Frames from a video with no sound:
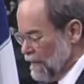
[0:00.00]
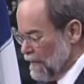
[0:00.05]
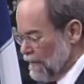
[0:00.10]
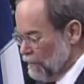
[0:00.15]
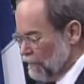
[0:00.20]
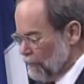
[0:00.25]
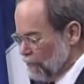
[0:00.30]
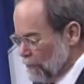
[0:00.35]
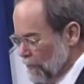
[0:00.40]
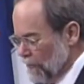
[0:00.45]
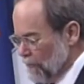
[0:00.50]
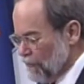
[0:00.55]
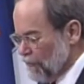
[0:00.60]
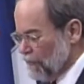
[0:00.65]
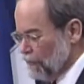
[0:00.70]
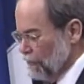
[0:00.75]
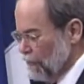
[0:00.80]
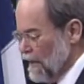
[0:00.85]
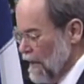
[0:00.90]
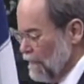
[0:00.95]
It was written
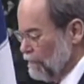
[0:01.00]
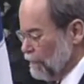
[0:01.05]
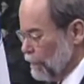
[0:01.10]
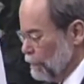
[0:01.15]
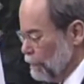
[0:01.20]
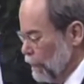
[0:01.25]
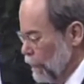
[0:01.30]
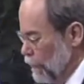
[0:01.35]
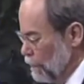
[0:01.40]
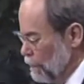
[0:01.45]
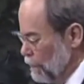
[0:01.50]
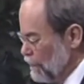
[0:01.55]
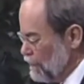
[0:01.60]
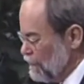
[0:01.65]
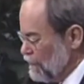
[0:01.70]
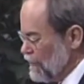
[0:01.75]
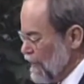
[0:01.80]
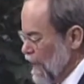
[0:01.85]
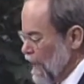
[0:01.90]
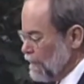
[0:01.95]
soon after Rome
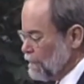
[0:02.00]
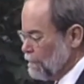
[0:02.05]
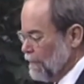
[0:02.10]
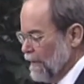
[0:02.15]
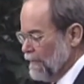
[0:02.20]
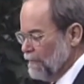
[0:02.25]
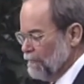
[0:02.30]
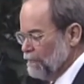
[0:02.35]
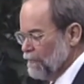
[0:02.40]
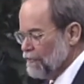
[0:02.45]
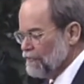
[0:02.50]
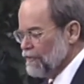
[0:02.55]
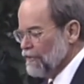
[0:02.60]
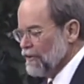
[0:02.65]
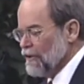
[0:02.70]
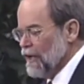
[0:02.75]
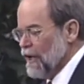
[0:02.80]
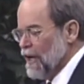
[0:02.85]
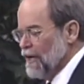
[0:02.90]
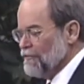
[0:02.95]
was sacked by the
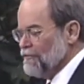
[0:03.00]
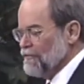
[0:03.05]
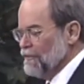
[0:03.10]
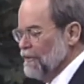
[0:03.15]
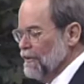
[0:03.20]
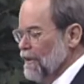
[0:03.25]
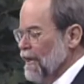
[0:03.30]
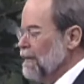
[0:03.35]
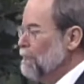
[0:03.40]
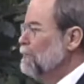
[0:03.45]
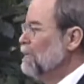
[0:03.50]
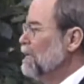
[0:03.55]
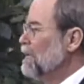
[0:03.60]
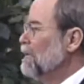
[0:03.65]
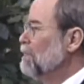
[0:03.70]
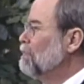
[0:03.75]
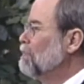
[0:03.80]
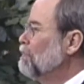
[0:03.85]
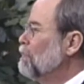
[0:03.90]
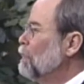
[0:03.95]
Visigoths in, I
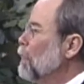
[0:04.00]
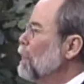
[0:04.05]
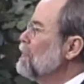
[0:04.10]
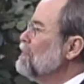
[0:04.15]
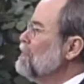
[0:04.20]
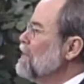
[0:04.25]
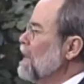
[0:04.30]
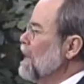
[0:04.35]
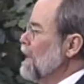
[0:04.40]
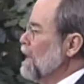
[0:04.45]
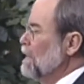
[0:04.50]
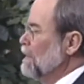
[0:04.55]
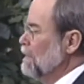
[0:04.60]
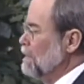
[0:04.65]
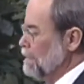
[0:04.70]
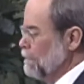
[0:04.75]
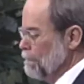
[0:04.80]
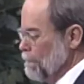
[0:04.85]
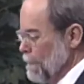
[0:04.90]
believe, 410.